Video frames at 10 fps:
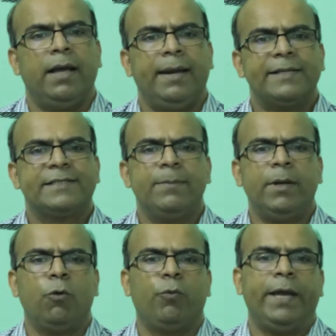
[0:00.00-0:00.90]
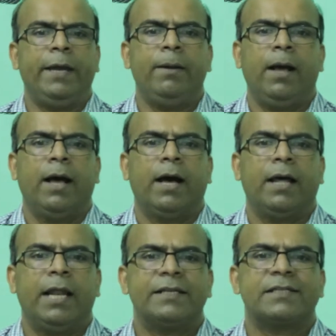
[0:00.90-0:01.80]
In a similar way,
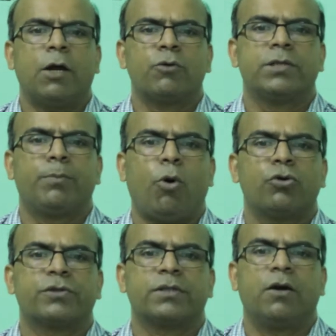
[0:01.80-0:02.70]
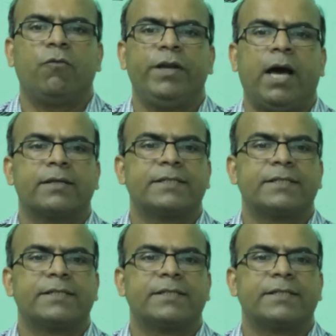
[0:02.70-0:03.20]
let us now suppose we are